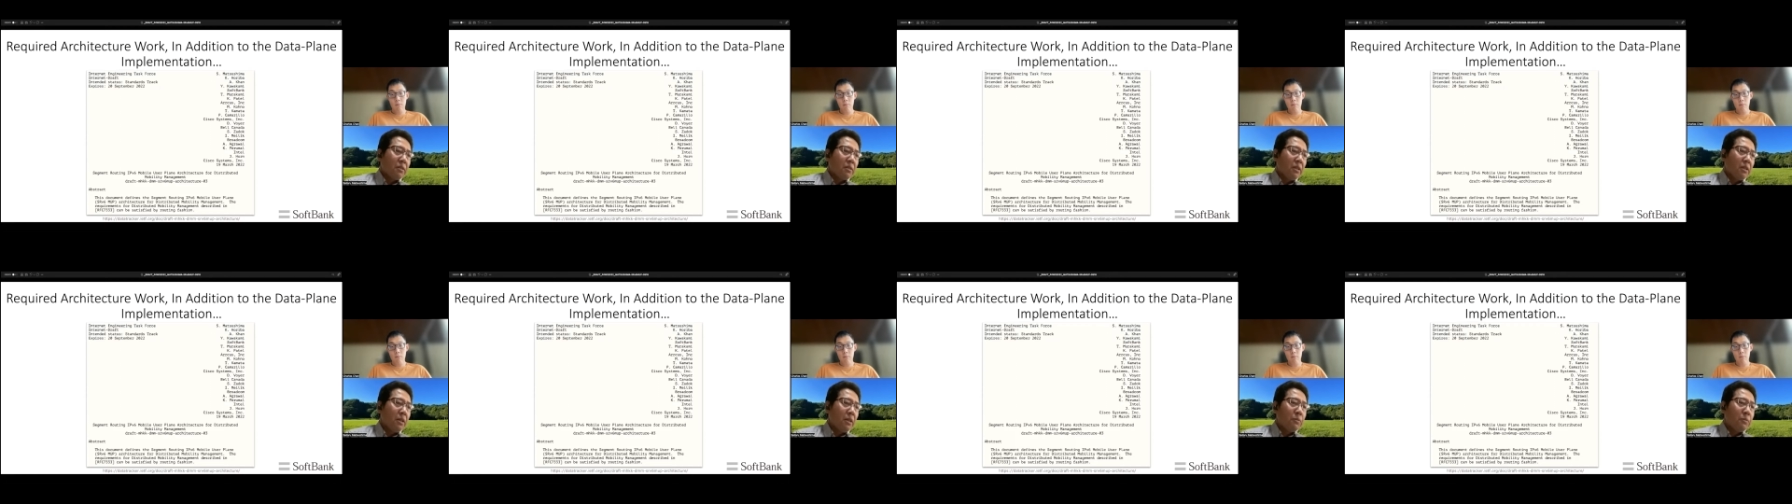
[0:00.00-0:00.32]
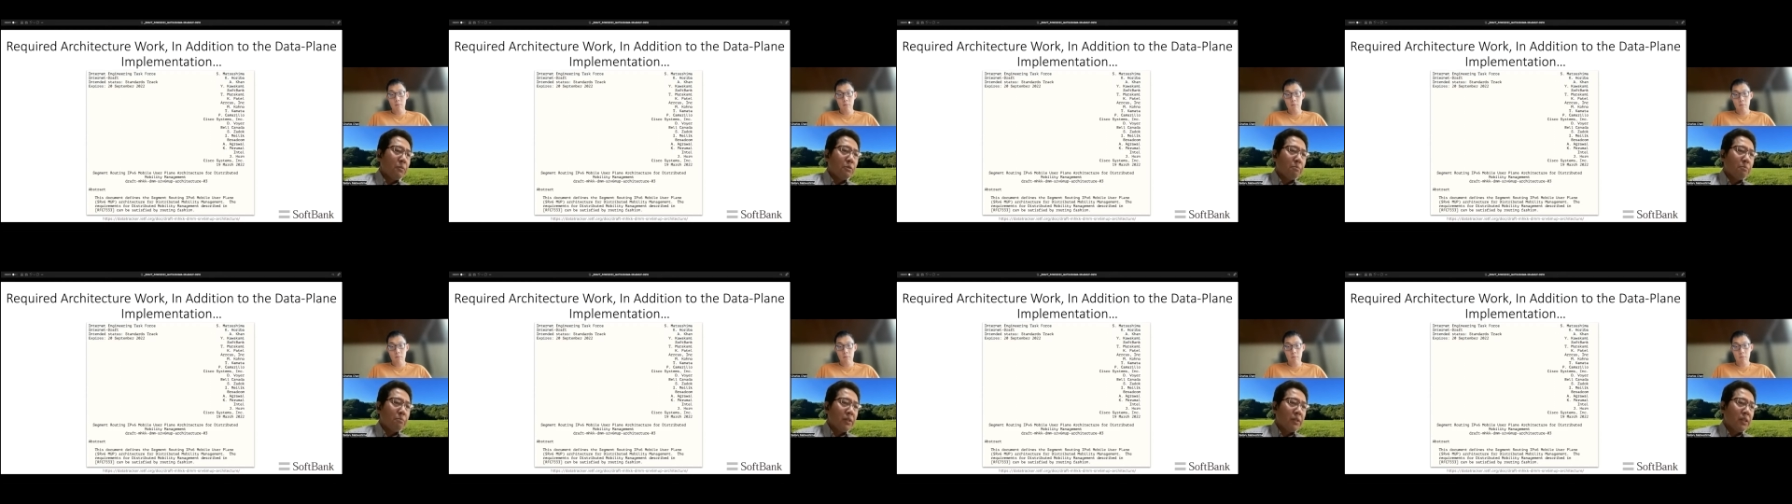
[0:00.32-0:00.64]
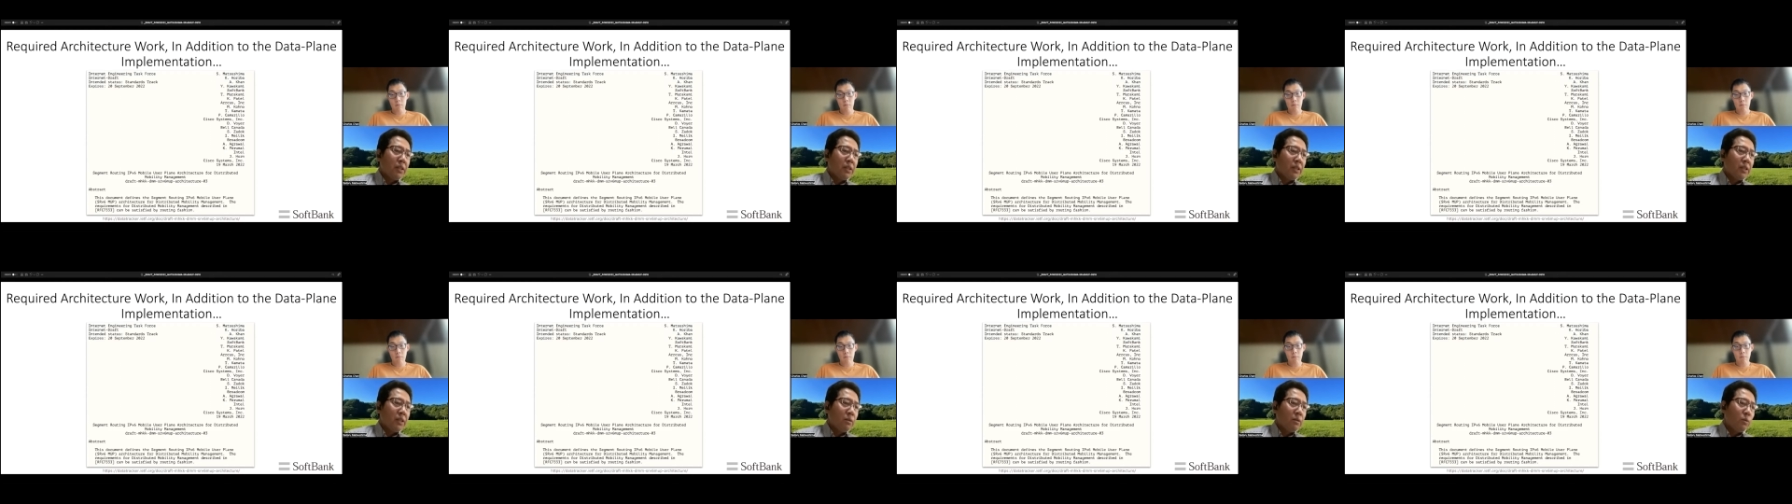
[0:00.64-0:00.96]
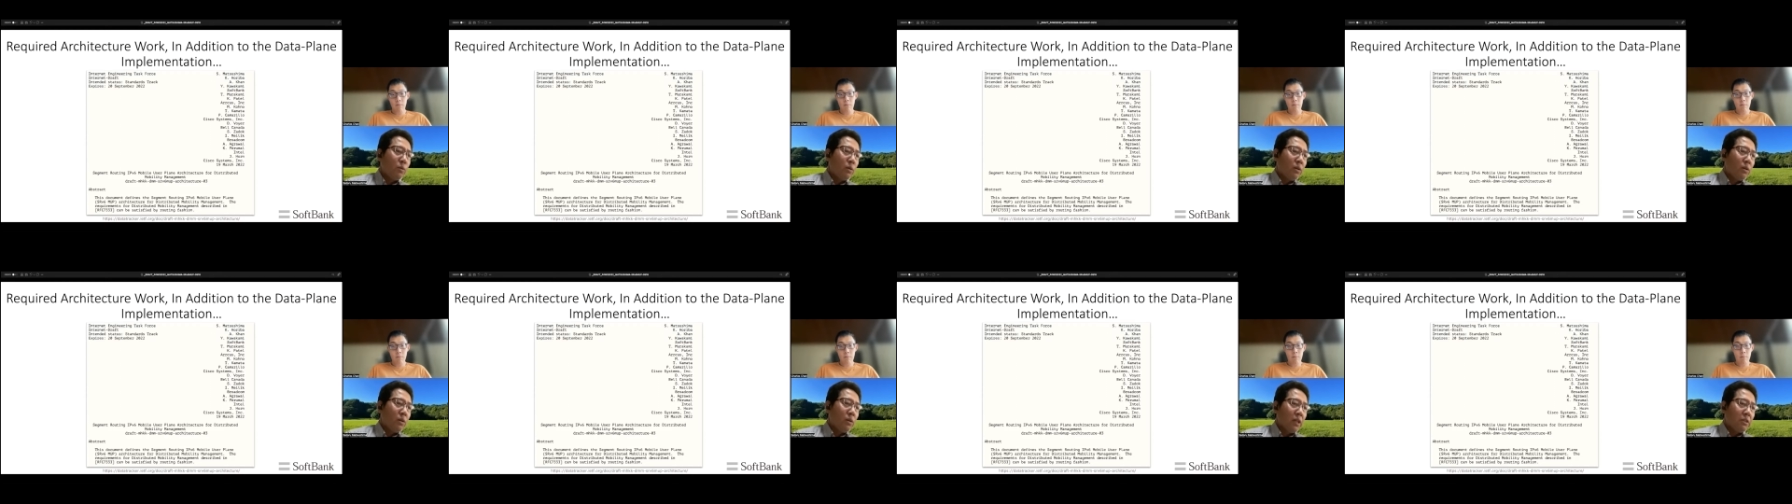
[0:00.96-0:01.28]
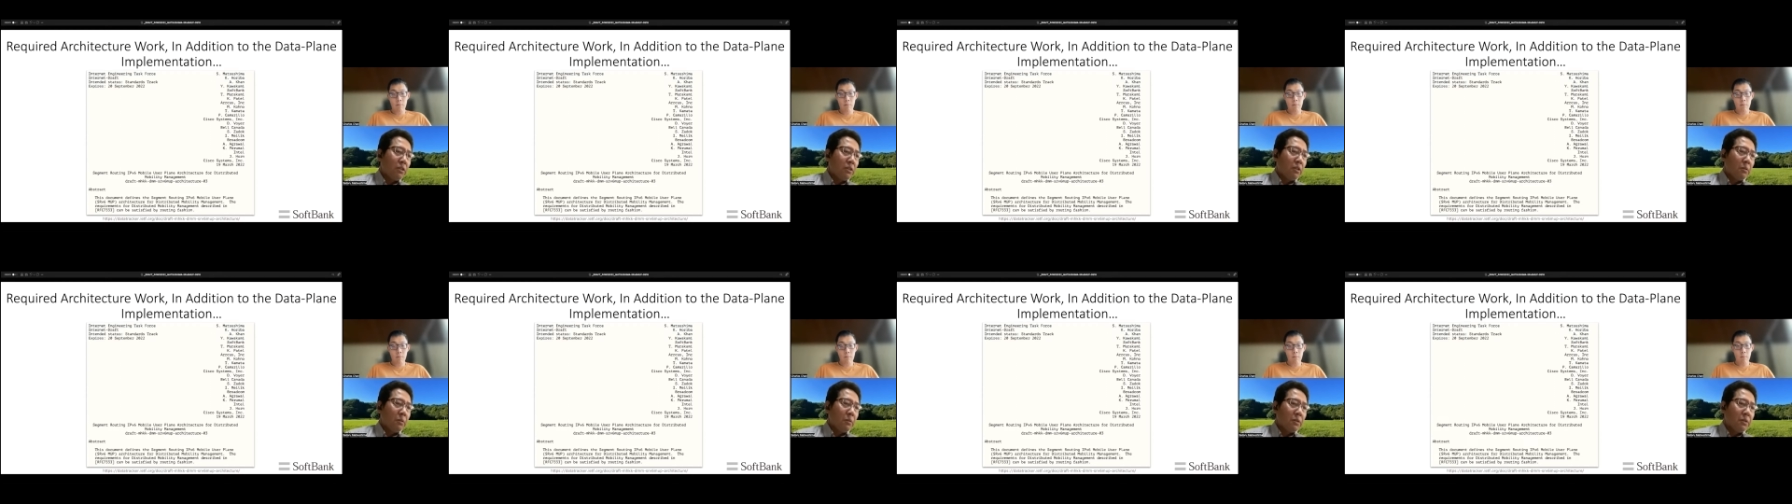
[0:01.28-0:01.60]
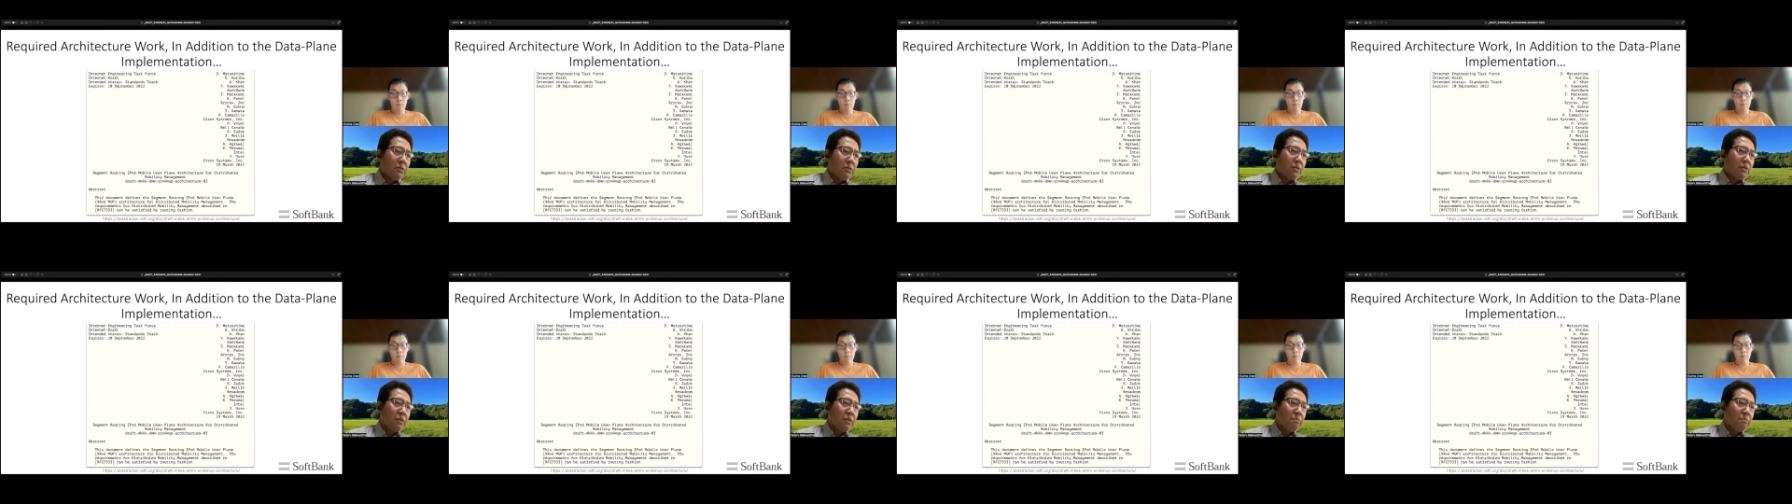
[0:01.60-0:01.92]
MUP or
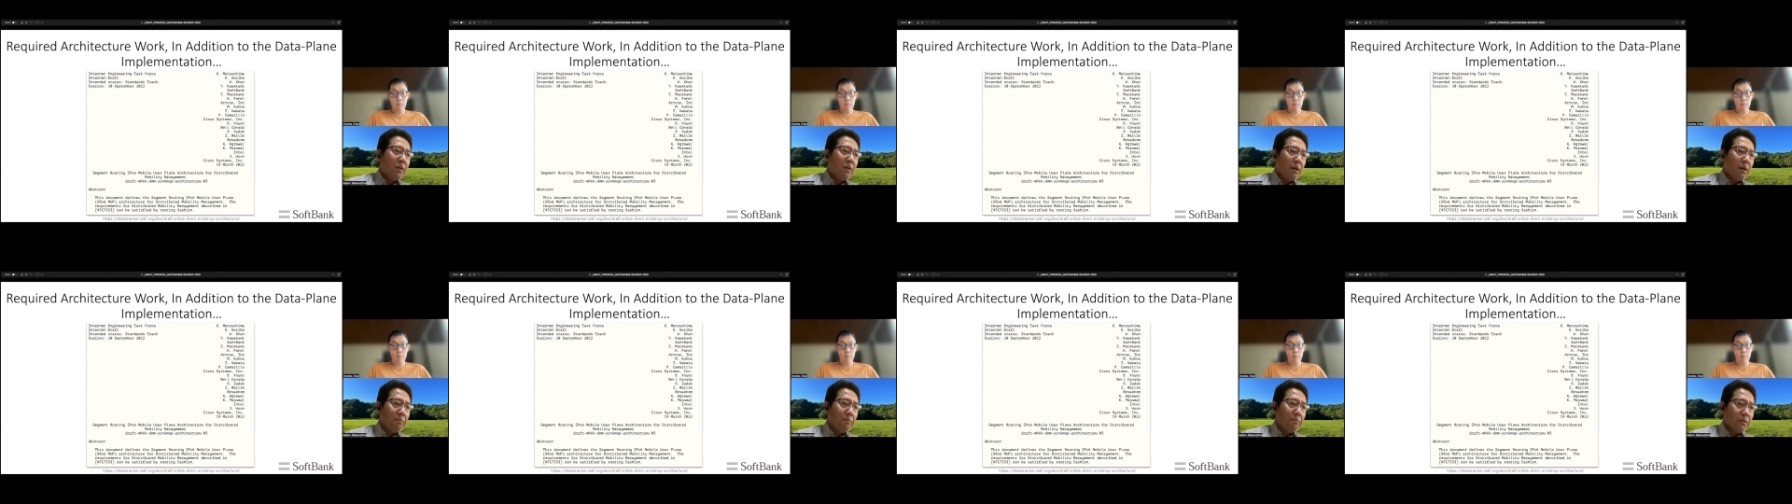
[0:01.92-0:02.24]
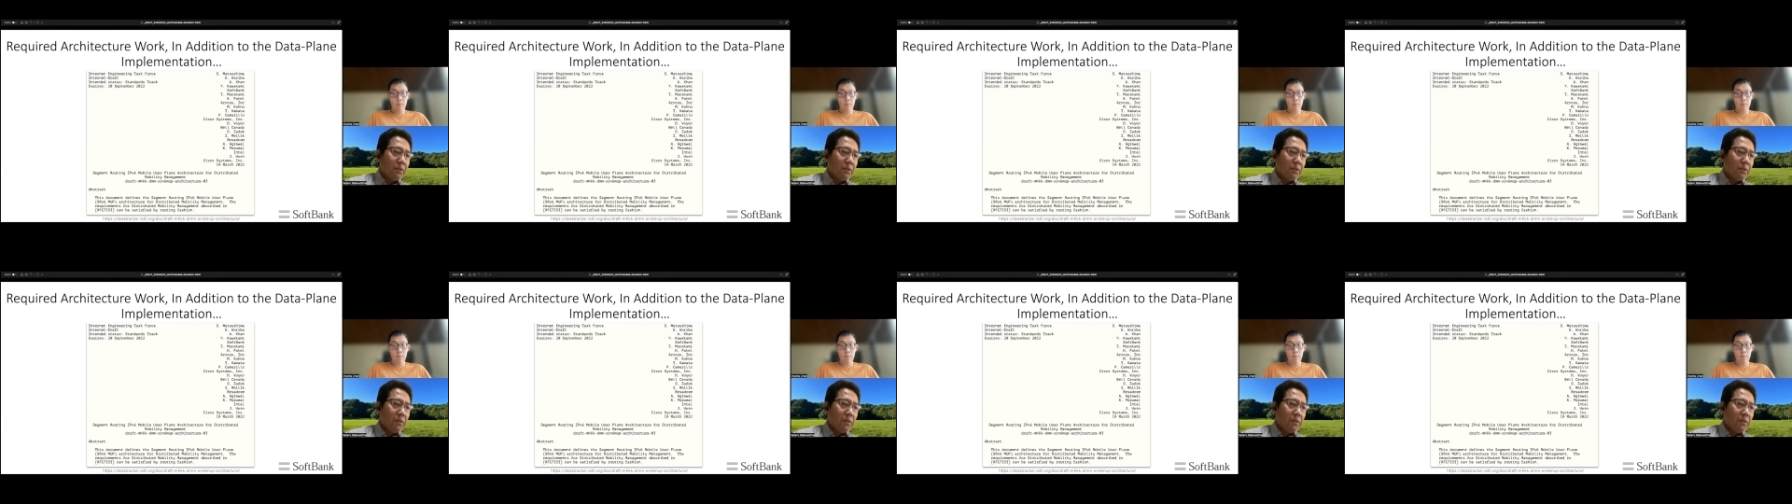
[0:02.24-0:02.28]
SRv6 map.